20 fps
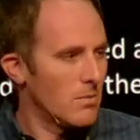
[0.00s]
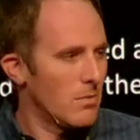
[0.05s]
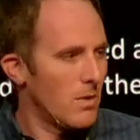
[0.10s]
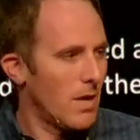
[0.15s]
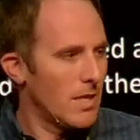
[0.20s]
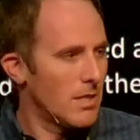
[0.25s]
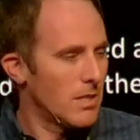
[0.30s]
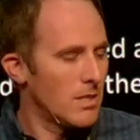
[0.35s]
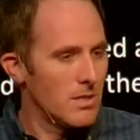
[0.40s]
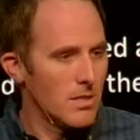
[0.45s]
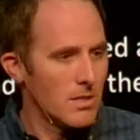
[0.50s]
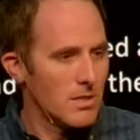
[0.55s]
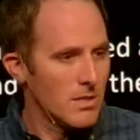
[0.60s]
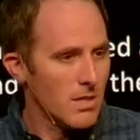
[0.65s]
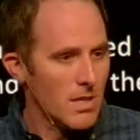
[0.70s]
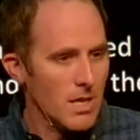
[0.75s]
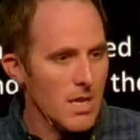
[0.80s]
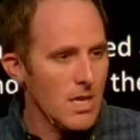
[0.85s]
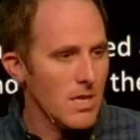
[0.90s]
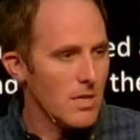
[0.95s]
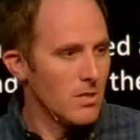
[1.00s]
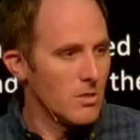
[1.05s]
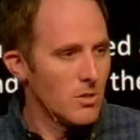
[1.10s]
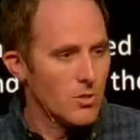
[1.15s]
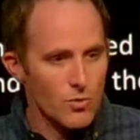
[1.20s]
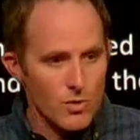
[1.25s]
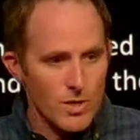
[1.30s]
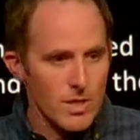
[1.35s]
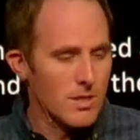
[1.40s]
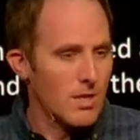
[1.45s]
I should just eat,
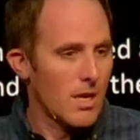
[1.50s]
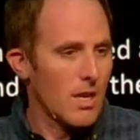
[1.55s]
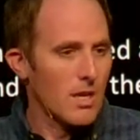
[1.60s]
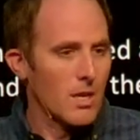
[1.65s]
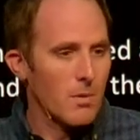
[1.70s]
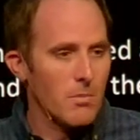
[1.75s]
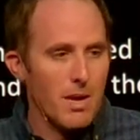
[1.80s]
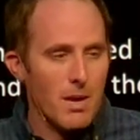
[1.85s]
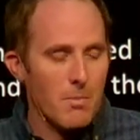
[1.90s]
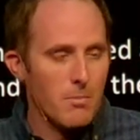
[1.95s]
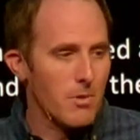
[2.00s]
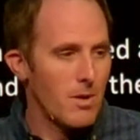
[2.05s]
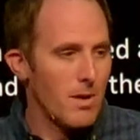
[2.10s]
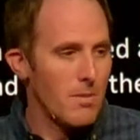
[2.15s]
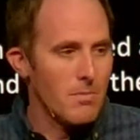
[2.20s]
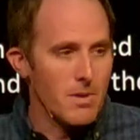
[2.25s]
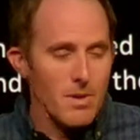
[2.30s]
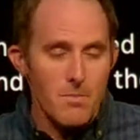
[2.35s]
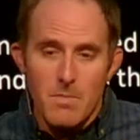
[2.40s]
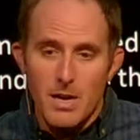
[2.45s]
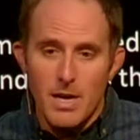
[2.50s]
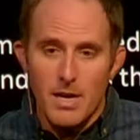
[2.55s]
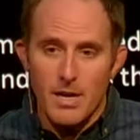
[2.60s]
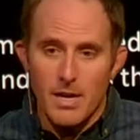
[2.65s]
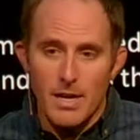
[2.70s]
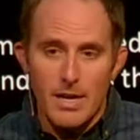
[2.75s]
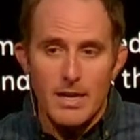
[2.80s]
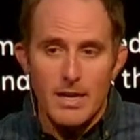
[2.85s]
drink Dr. Pepper, and be merry.